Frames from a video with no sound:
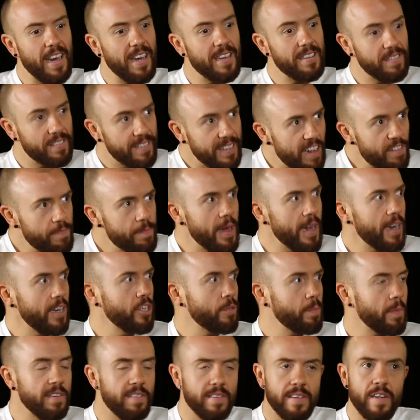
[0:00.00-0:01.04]
So I
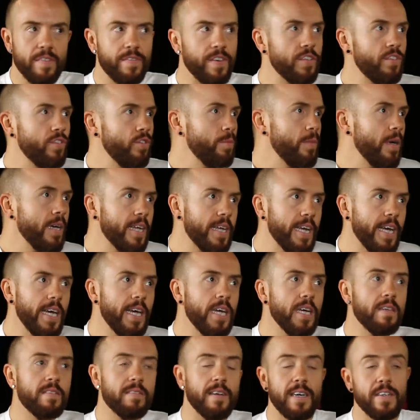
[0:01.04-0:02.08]
self-manage myself. I do my
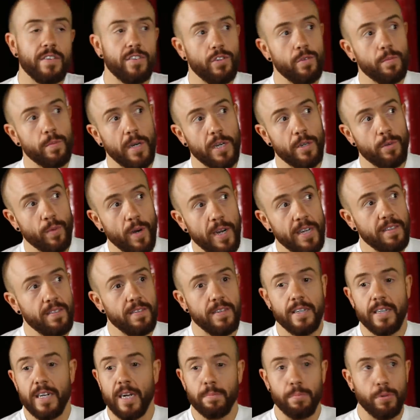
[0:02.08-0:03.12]
gigs, I do my
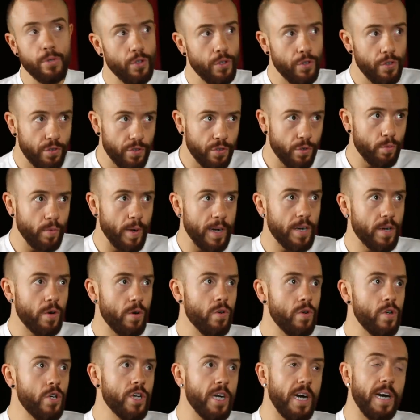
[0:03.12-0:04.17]
writing, I produce the
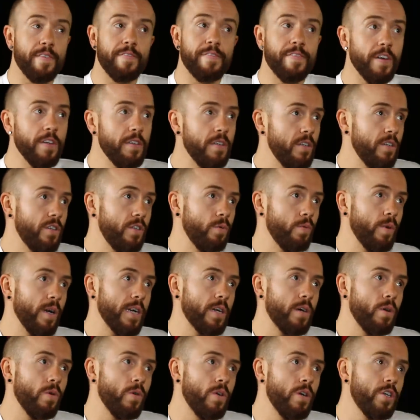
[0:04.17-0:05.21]
record, I funded the
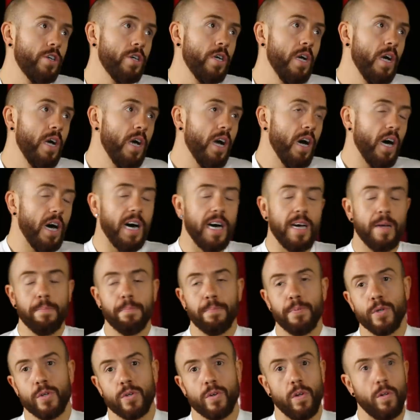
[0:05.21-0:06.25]
record, I
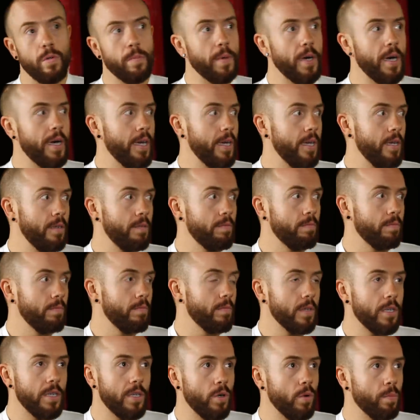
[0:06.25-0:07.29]
book all my,
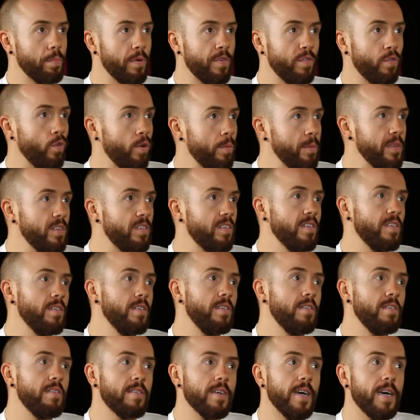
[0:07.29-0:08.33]
you know,
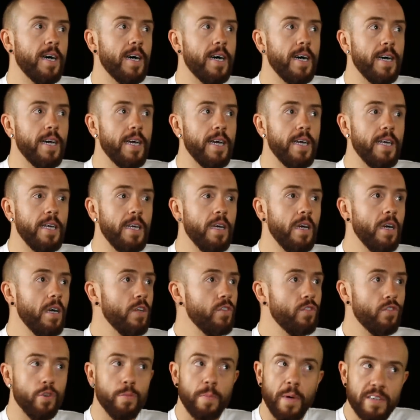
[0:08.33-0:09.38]
performances, I
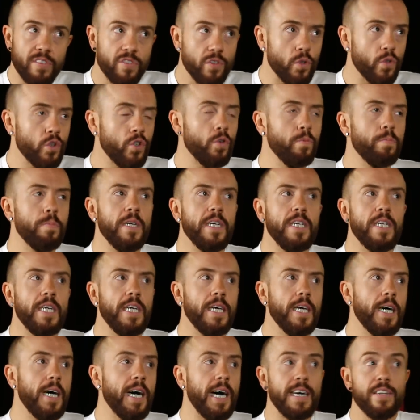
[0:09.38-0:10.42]
do my social
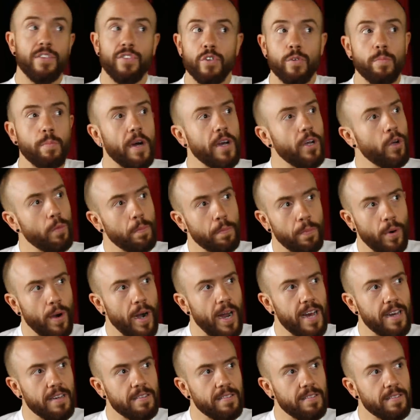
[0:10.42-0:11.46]
media, I do my own
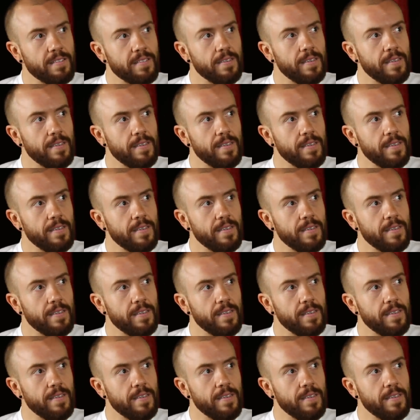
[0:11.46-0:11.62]
press.